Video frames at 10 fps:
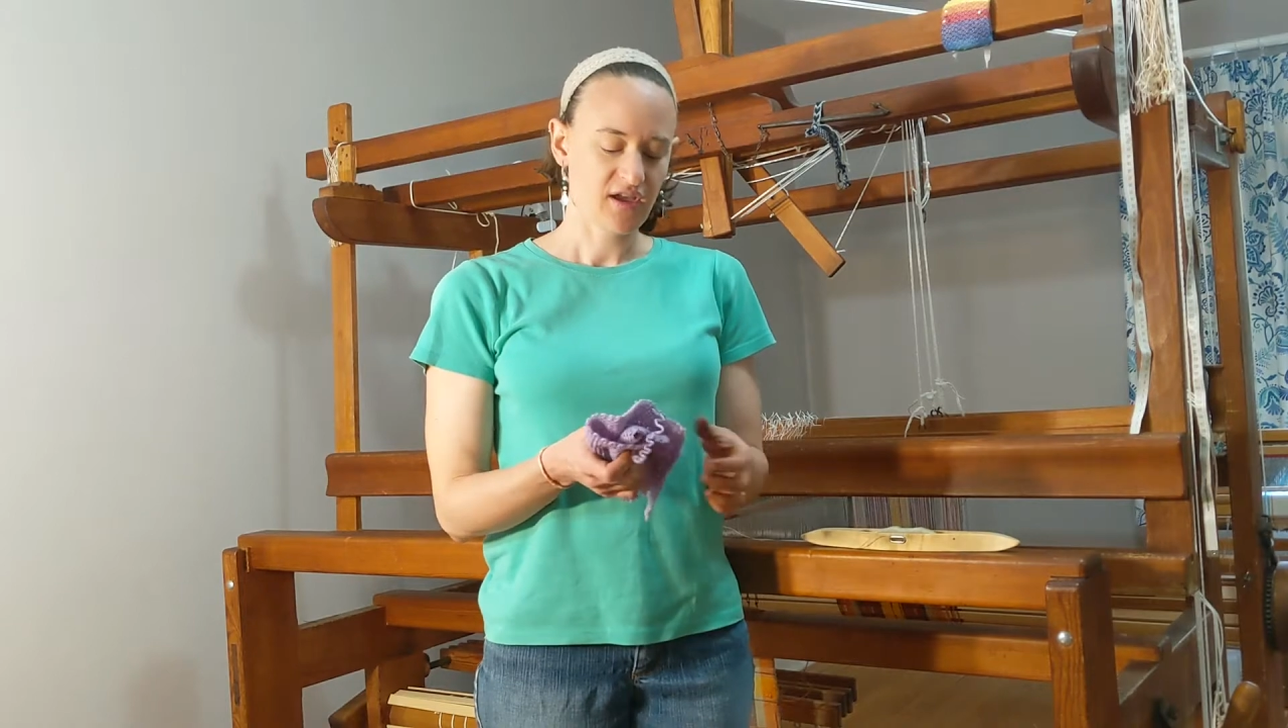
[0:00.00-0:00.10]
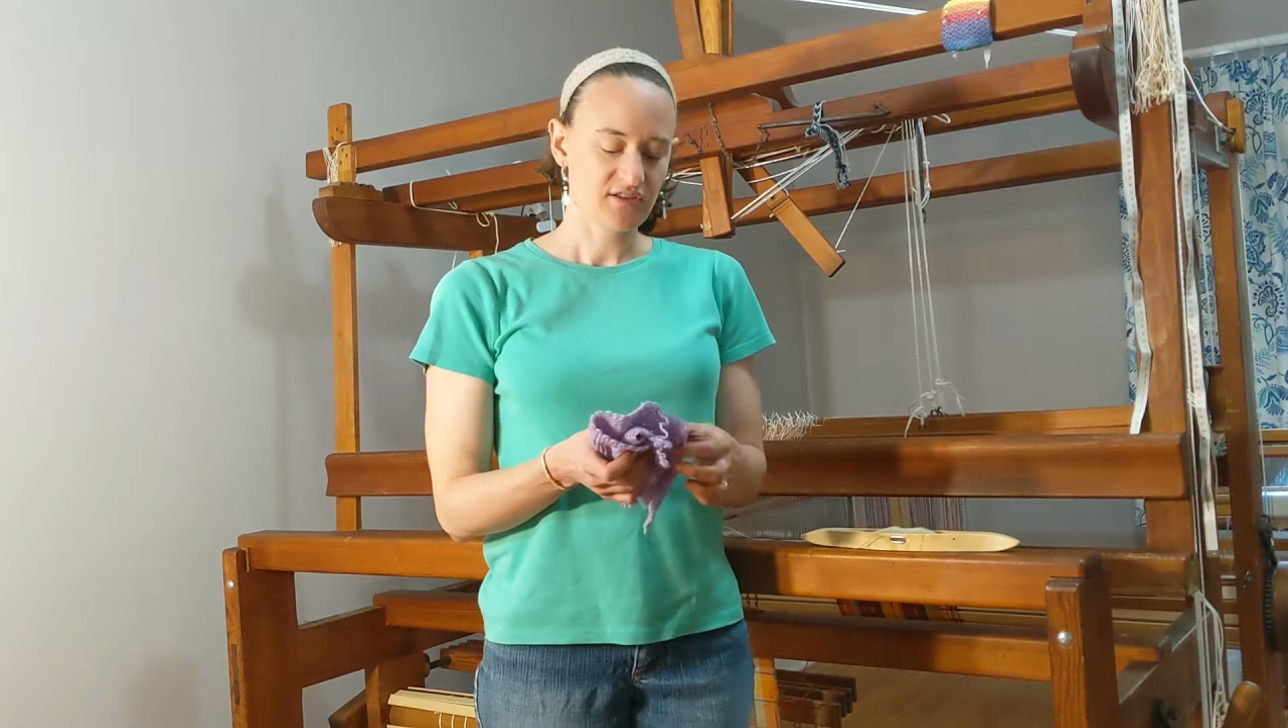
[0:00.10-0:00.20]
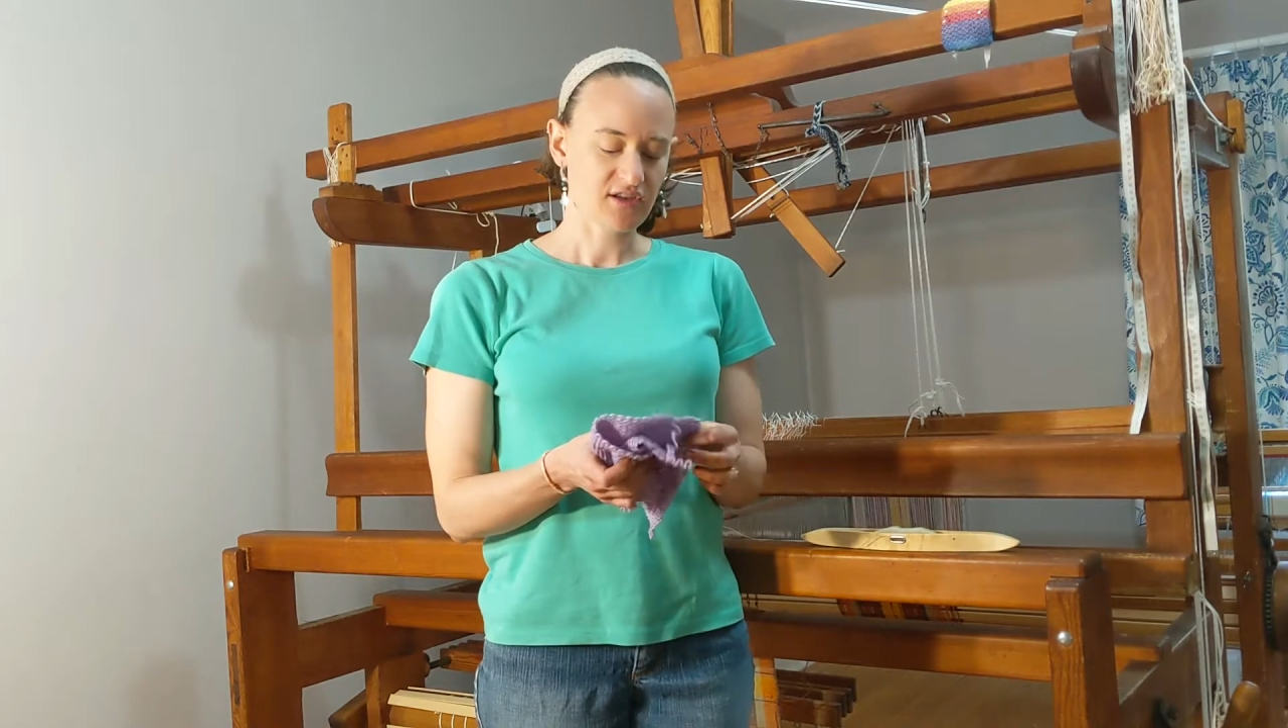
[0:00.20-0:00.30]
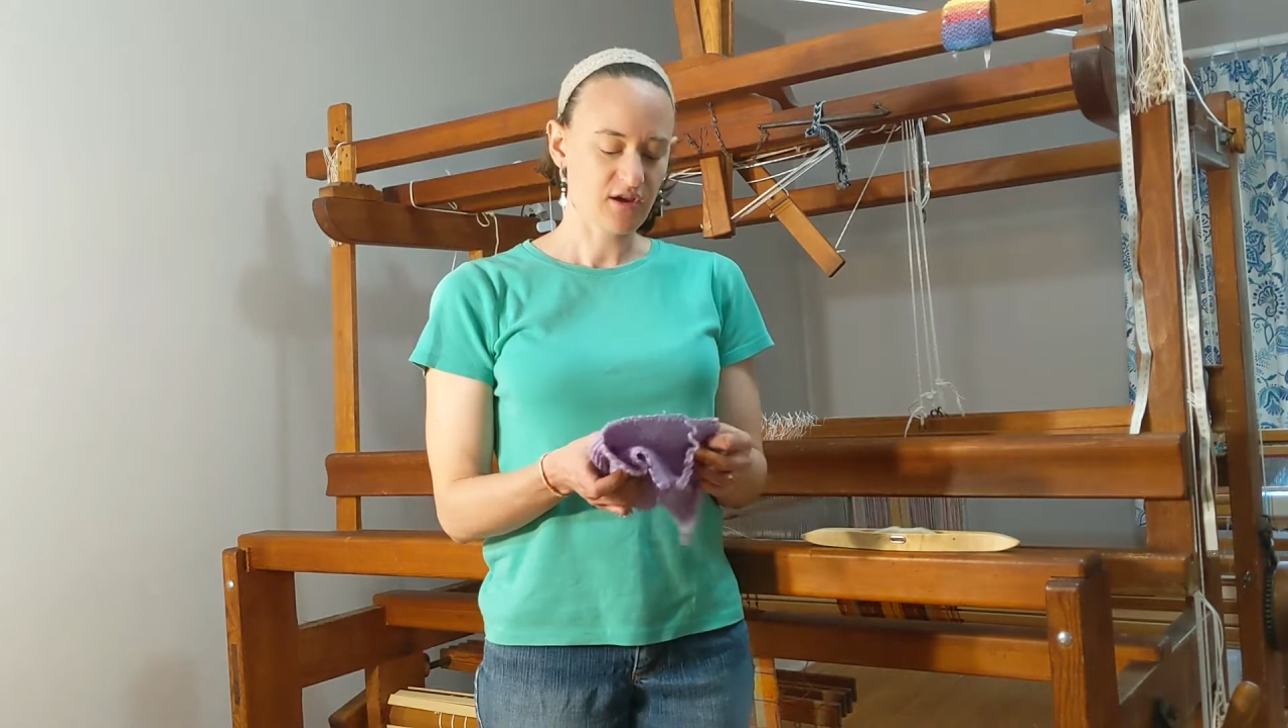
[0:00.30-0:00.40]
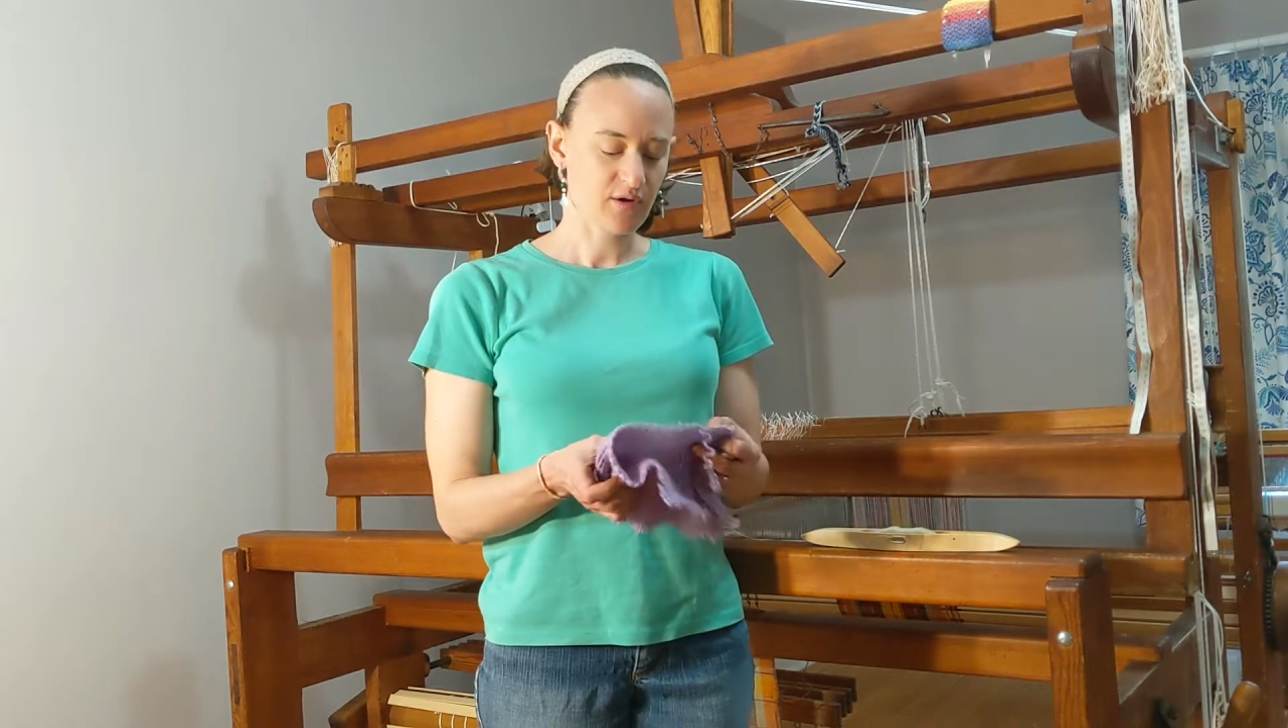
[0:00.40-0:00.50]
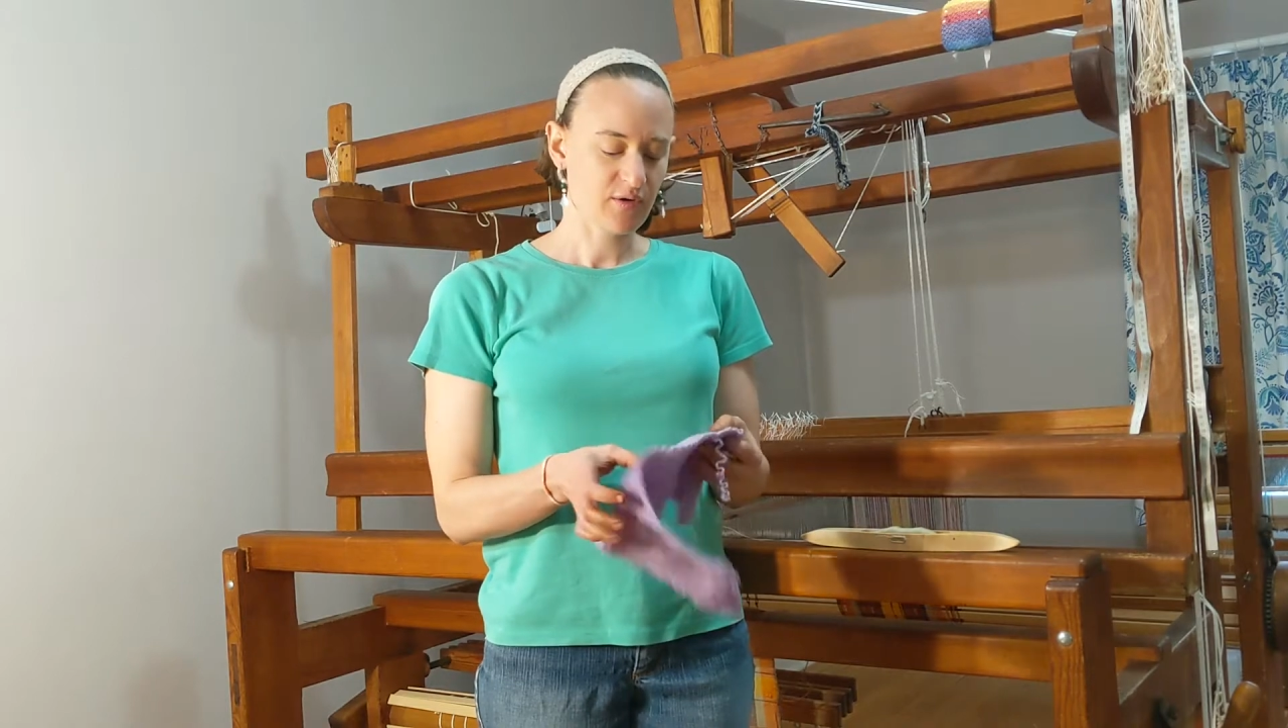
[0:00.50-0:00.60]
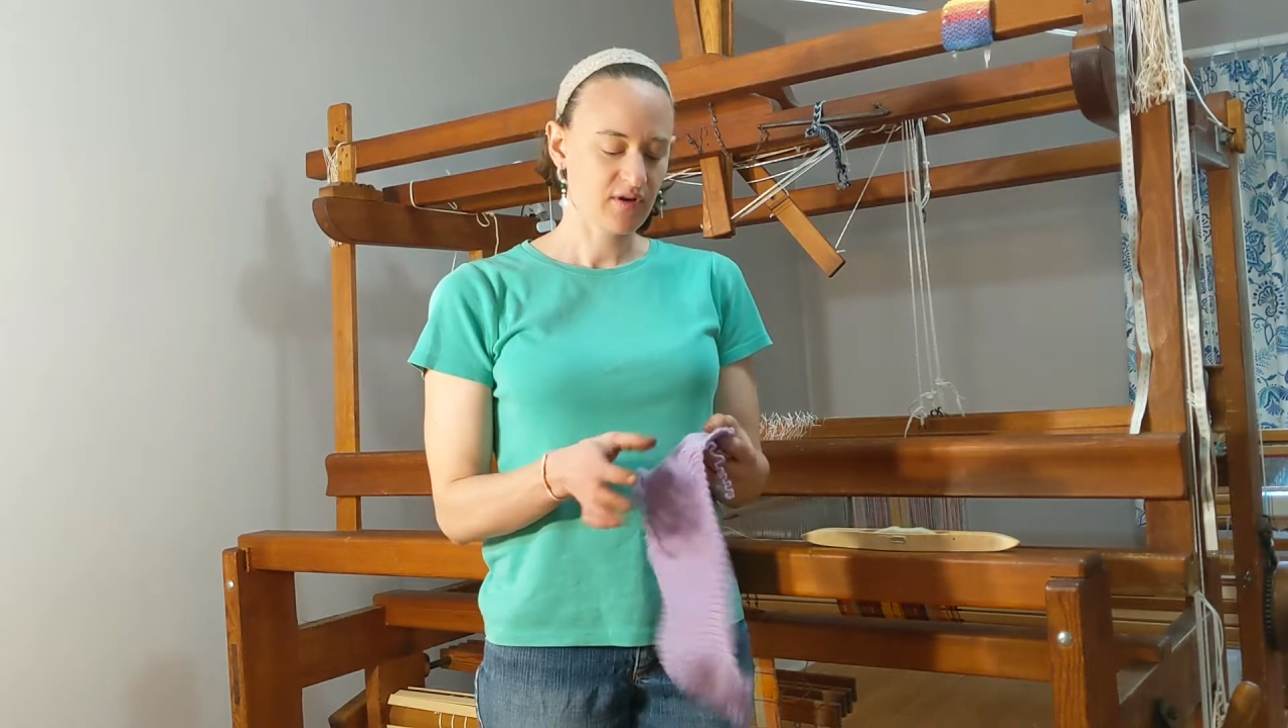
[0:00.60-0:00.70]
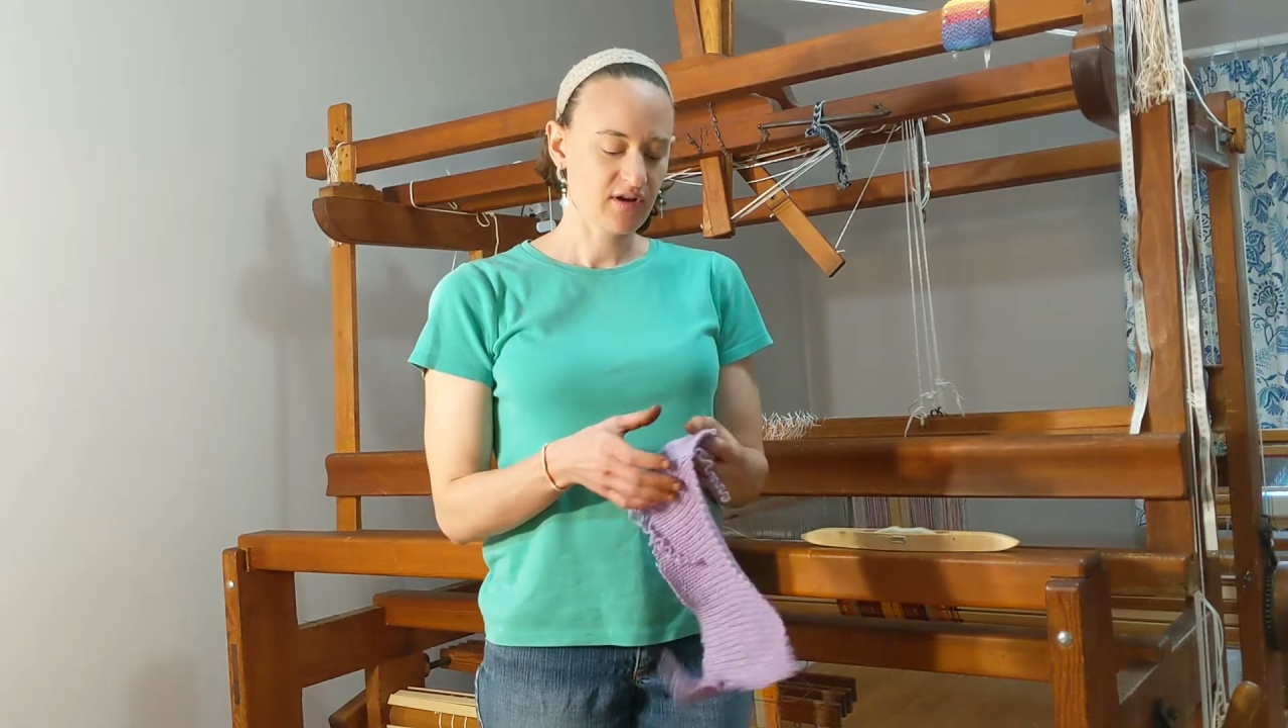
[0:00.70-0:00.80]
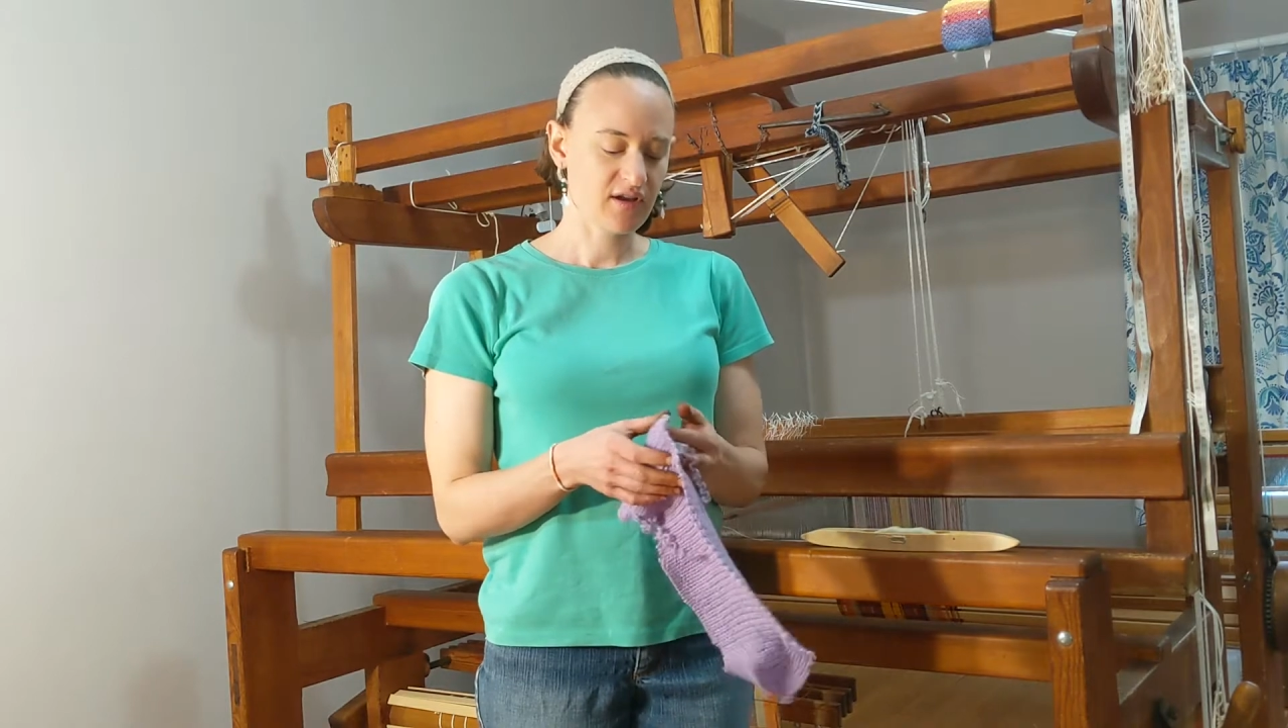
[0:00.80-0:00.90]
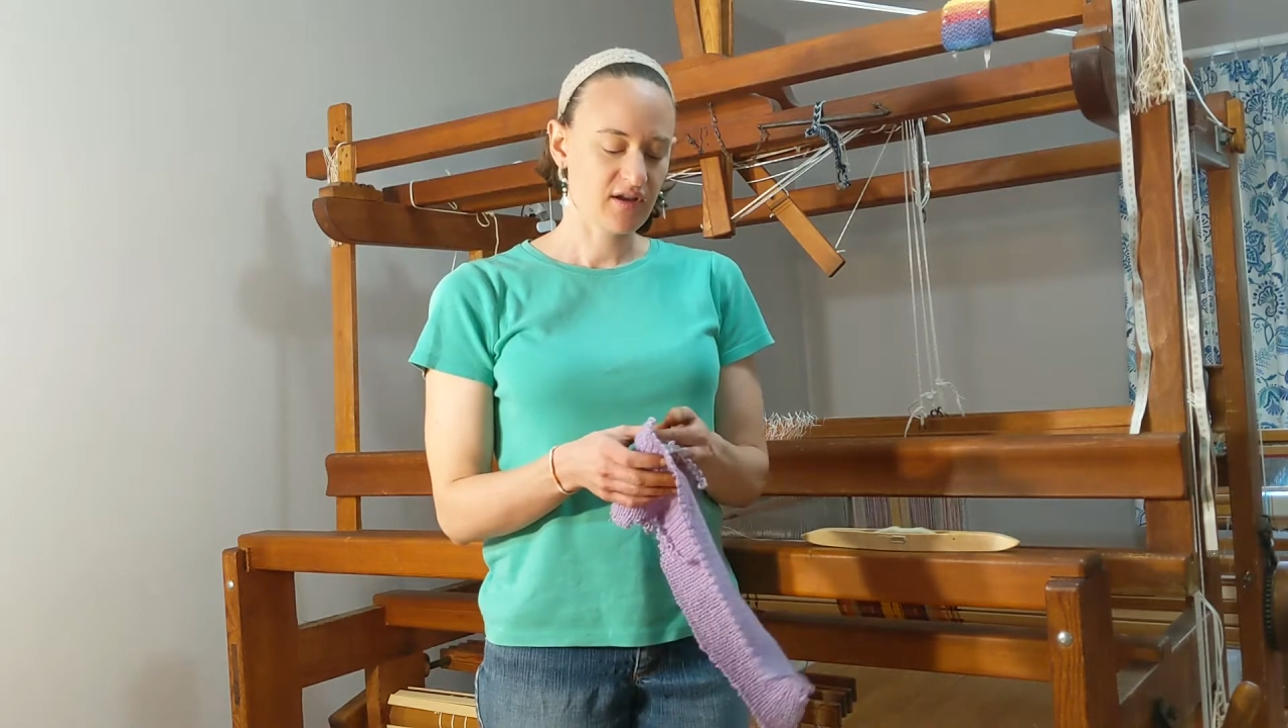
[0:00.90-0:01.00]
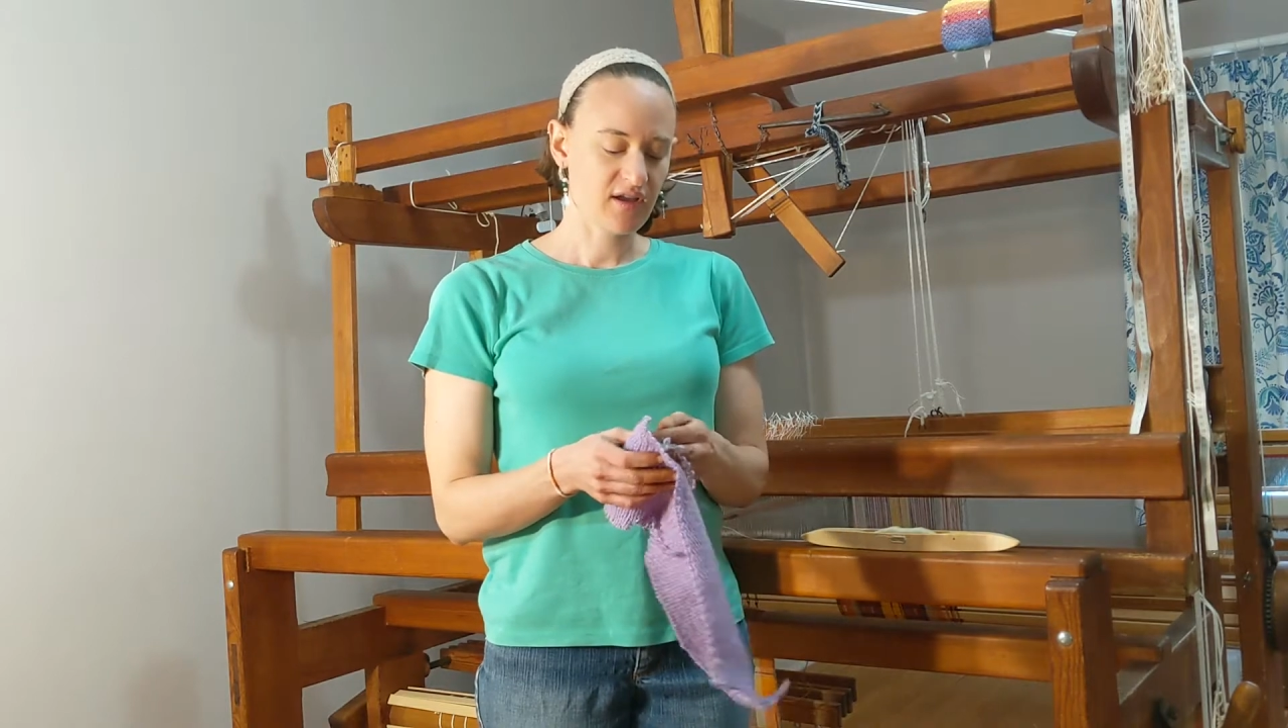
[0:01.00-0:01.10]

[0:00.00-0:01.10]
So,